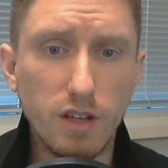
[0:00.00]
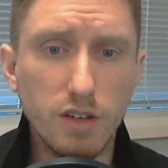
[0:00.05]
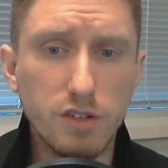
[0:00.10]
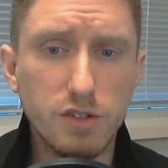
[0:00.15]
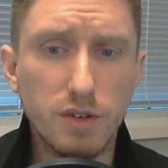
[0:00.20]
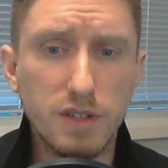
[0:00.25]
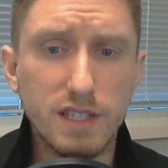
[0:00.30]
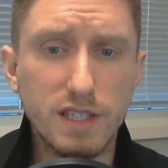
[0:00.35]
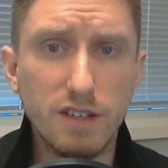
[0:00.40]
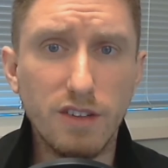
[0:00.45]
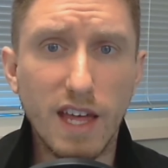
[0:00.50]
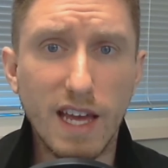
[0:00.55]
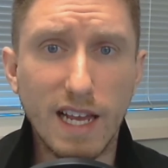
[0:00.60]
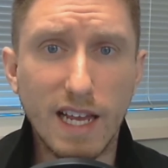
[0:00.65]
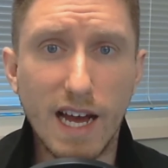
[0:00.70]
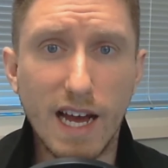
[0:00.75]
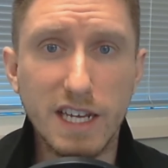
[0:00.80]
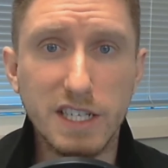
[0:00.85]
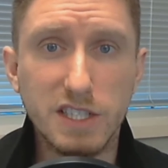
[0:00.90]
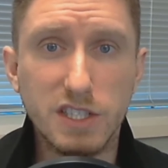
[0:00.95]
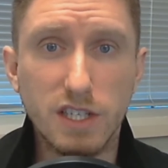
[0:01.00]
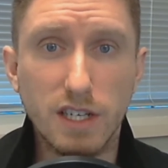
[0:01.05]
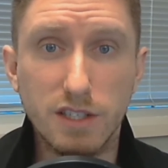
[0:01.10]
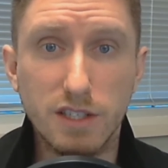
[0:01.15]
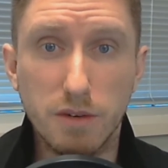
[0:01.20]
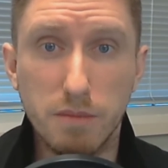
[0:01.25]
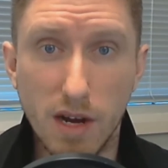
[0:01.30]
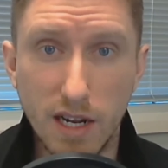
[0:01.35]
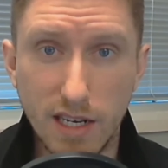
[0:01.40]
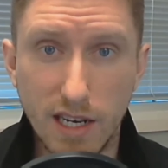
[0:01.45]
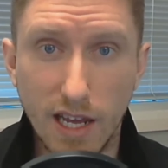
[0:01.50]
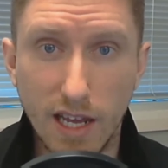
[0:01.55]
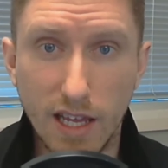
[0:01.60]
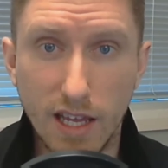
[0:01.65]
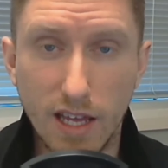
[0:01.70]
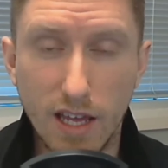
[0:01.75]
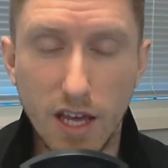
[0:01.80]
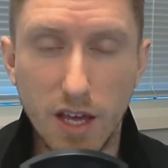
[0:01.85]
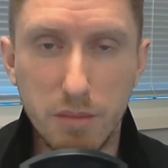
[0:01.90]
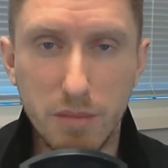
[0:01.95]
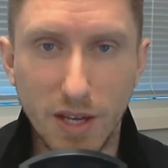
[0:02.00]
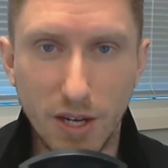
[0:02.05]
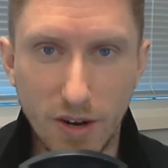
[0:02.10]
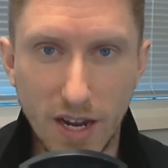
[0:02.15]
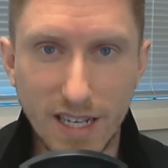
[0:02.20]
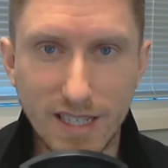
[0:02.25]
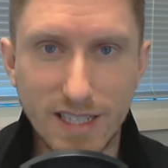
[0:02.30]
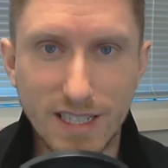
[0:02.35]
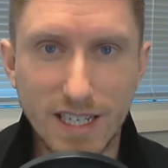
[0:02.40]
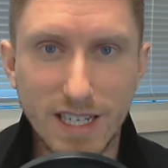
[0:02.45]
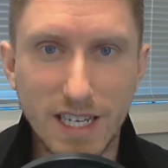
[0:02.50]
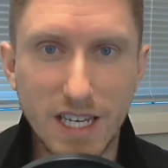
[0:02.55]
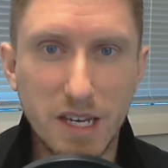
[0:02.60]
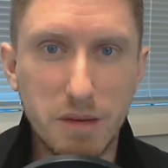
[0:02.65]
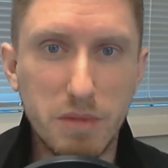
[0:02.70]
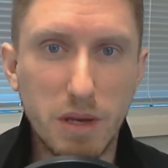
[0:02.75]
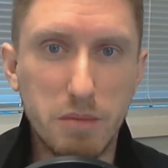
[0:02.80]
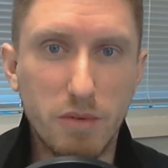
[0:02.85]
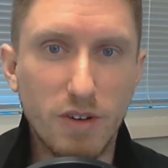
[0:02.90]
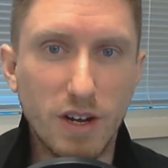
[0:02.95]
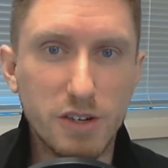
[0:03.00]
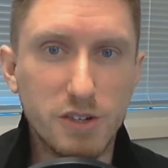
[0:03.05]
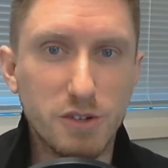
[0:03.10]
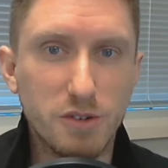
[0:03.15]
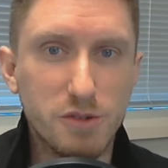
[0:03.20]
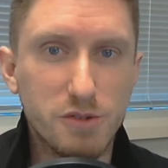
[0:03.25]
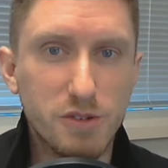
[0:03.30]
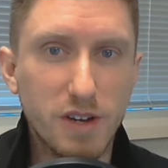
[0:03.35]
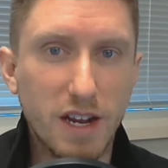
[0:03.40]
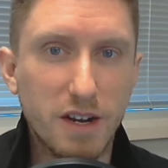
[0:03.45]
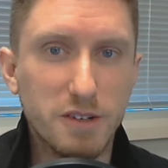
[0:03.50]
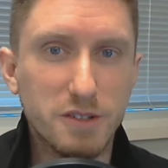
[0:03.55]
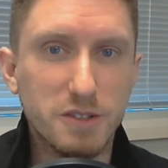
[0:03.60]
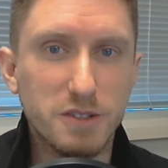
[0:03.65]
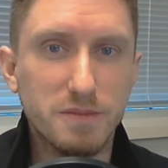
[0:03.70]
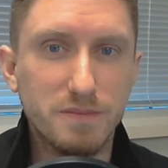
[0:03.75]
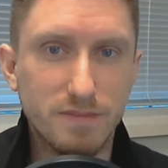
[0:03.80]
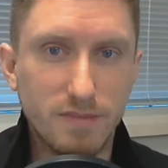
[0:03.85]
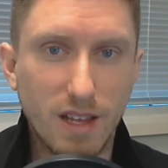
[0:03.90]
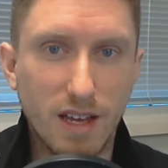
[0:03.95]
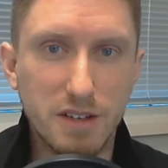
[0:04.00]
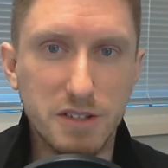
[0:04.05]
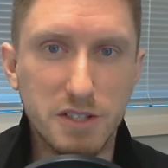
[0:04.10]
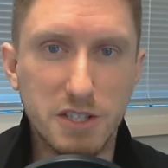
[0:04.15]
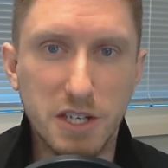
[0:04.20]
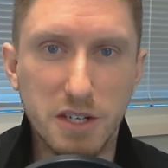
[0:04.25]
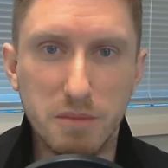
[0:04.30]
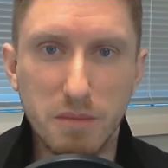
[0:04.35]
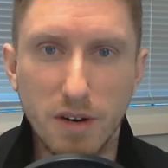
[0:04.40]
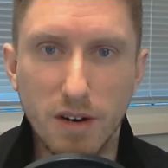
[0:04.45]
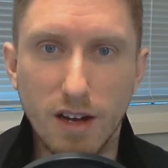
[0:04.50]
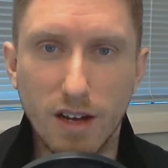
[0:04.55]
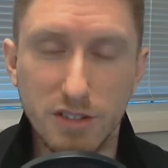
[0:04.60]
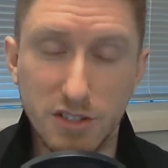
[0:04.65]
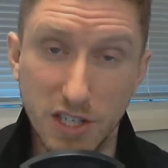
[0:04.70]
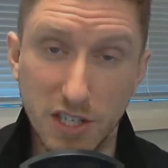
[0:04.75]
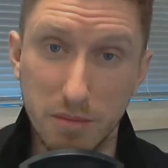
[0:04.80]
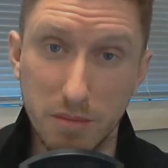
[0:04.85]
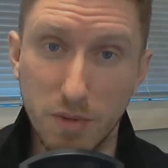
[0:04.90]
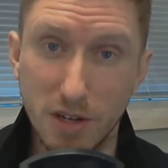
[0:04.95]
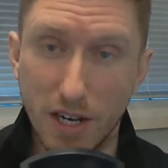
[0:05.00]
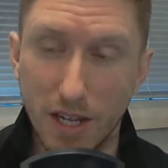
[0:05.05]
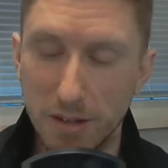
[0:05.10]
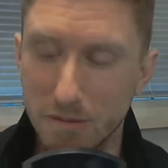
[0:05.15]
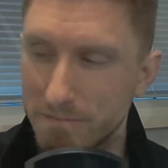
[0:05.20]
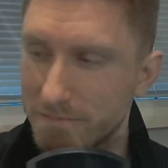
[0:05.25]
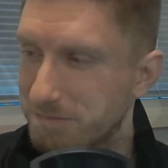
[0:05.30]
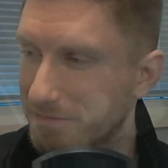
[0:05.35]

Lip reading: So until then, guys, until Monday, be great, be professional traders. I'll see you tomorrow. I'll see you on Monday.